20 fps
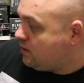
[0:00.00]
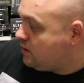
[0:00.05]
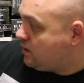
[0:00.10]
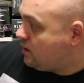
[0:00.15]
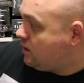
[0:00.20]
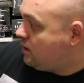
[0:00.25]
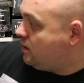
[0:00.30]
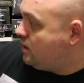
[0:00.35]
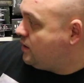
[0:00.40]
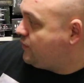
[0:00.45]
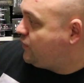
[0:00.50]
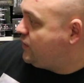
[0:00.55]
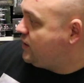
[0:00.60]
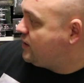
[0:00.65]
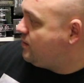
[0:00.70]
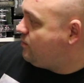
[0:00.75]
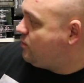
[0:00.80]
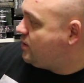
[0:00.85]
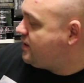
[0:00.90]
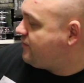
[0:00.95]
Oh, I think
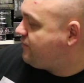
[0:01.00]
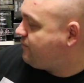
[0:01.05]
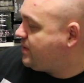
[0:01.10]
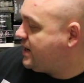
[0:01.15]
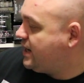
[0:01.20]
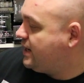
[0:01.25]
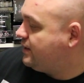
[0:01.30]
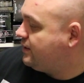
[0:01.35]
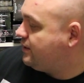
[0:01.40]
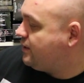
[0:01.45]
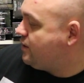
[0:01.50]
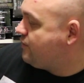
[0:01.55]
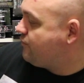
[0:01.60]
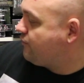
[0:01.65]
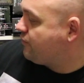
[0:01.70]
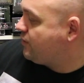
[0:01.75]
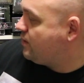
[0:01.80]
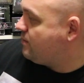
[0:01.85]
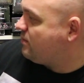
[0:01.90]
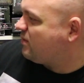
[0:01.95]
I might have painted
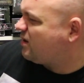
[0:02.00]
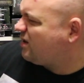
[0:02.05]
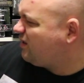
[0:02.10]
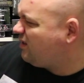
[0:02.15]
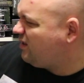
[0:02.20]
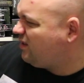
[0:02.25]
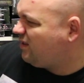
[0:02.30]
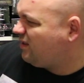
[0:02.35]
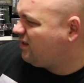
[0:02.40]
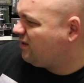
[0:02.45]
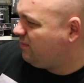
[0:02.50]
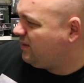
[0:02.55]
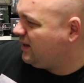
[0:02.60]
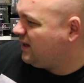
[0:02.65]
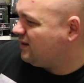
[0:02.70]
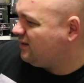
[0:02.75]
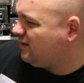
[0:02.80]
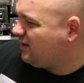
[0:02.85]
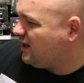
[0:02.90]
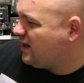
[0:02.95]
over him because he's a
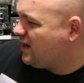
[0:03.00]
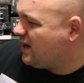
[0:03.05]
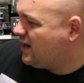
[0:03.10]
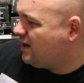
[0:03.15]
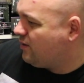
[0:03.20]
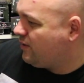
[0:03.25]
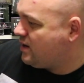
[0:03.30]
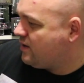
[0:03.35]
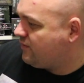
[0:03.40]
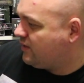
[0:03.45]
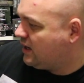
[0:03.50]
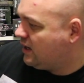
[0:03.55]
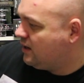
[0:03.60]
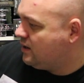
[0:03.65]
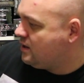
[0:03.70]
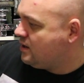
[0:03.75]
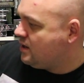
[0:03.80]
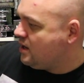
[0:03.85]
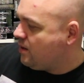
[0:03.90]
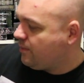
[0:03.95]
bit, yeah, whatever.
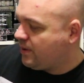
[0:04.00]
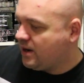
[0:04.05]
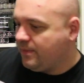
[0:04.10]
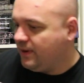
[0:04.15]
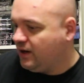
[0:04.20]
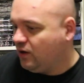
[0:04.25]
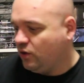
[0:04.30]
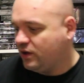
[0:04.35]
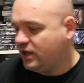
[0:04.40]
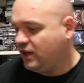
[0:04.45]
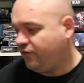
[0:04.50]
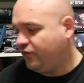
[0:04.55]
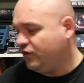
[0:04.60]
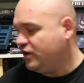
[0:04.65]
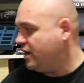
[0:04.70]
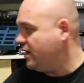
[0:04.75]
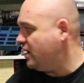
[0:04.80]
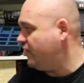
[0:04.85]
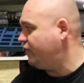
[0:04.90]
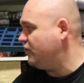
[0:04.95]
But I mean, look, if, you
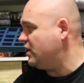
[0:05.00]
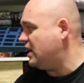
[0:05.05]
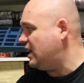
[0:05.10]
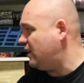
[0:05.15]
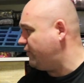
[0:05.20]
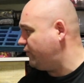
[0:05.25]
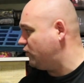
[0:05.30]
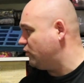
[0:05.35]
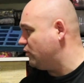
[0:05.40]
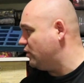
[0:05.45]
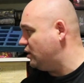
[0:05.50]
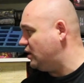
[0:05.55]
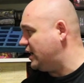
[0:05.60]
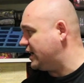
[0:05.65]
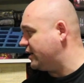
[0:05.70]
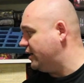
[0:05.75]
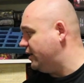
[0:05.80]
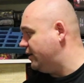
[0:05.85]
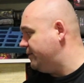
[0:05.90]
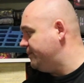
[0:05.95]
know, if you're after a,
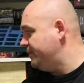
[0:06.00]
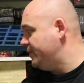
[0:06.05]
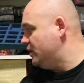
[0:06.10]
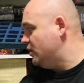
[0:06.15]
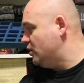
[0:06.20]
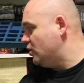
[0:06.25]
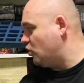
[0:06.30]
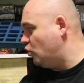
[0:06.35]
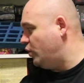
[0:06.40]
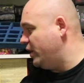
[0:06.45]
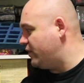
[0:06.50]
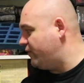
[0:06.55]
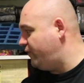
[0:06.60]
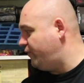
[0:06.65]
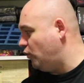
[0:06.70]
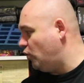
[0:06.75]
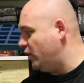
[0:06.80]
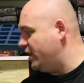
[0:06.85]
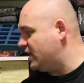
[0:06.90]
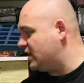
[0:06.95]
like a quick
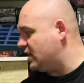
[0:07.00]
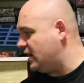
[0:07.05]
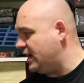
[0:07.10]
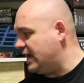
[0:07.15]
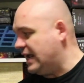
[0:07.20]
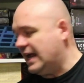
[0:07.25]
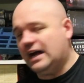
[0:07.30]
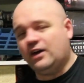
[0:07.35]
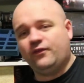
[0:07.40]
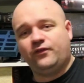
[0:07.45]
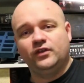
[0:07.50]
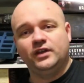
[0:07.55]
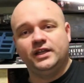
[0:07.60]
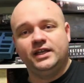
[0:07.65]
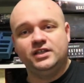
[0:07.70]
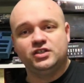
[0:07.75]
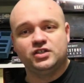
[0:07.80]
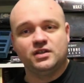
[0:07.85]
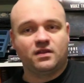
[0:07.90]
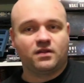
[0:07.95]
forty K Alpha
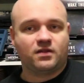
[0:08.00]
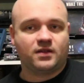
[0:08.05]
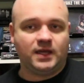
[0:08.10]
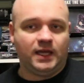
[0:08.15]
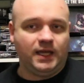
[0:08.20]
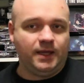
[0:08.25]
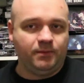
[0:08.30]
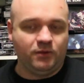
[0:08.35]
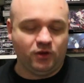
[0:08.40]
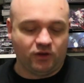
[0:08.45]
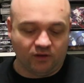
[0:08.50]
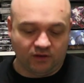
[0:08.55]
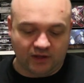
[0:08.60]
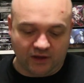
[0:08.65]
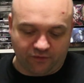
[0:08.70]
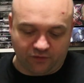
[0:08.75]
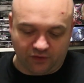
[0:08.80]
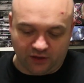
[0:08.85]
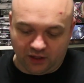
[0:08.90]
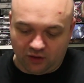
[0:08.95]
Legion scheme, you could
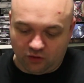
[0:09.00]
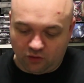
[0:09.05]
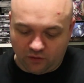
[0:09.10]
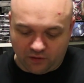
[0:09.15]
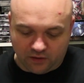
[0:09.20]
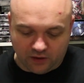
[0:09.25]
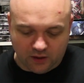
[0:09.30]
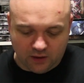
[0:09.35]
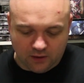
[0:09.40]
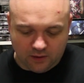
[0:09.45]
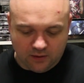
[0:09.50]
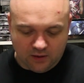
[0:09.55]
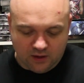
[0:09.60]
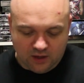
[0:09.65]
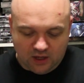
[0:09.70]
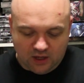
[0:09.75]
definitely use it.